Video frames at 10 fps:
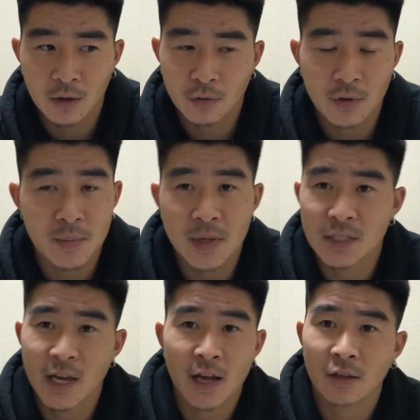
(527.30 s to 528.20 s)
famous
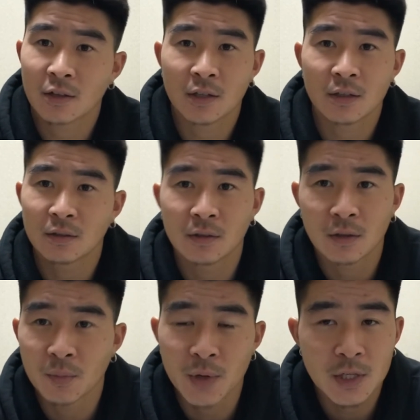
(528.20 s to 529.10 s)
athlete,
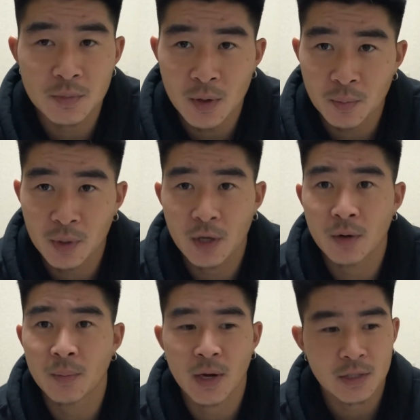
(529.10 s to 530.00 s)
baseball player,
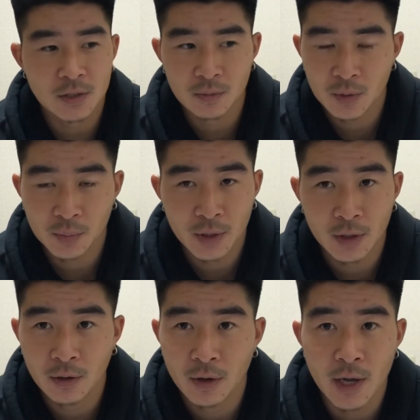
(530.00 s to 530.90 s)
basketball
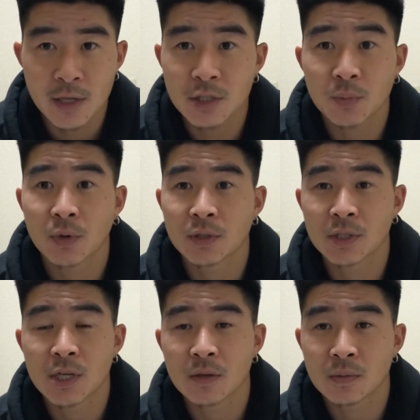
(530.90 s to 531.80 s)
player, any sports
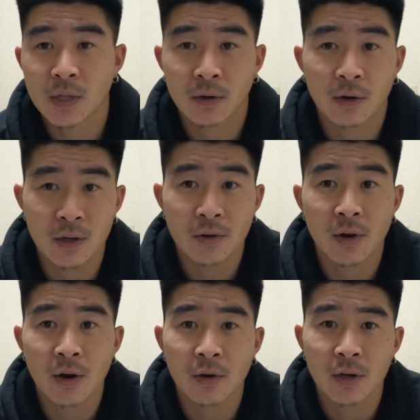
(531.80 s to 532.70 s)
teams that are in your
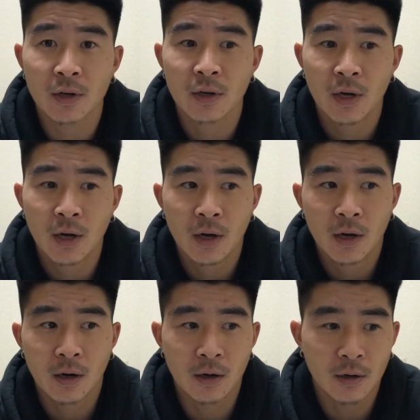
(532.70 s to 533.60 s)
area,
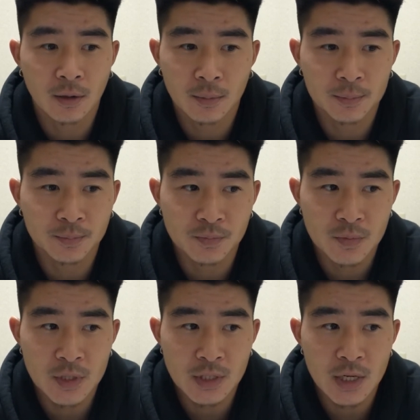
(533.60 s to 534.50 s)

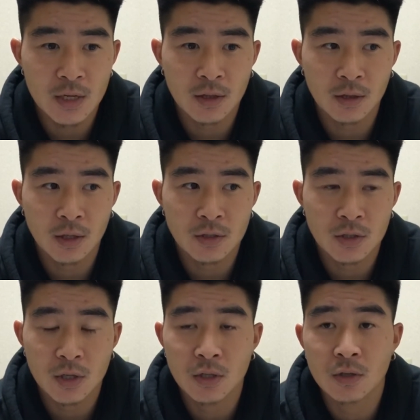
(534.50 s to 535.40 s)
just anything that you
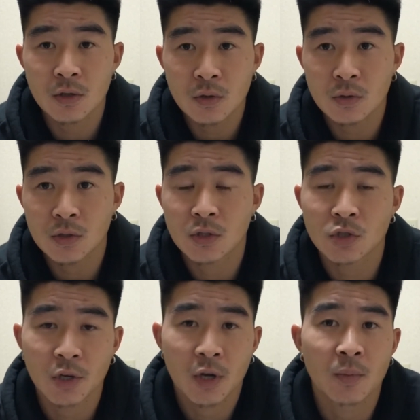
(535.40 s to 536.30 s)
can use to
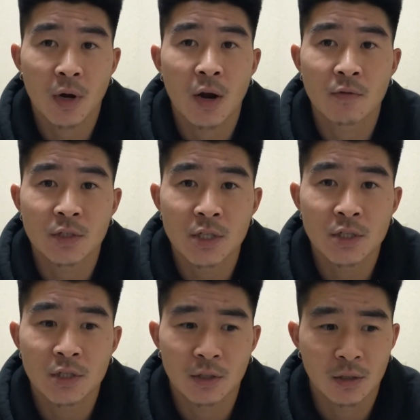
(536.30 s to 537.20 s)
strike up a
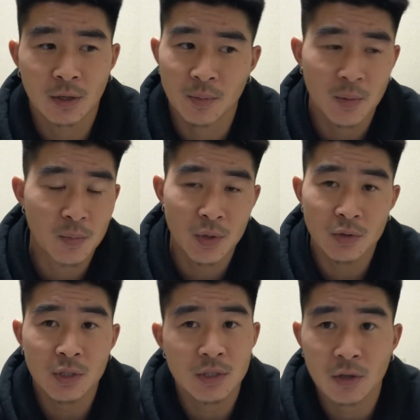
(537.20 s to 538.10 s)
conversation. I mean,
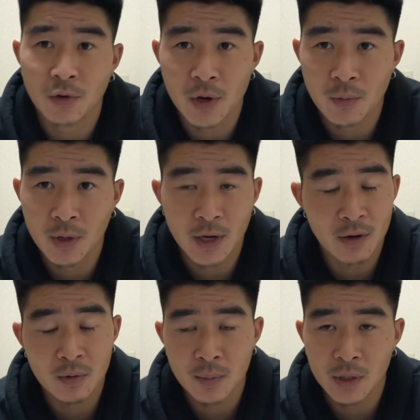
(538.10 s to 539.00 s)
music's a great one.
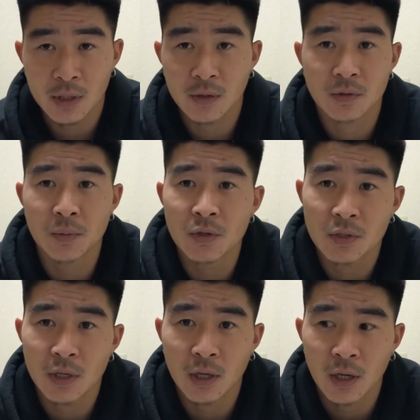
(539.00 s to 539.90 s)
Everybody loves music.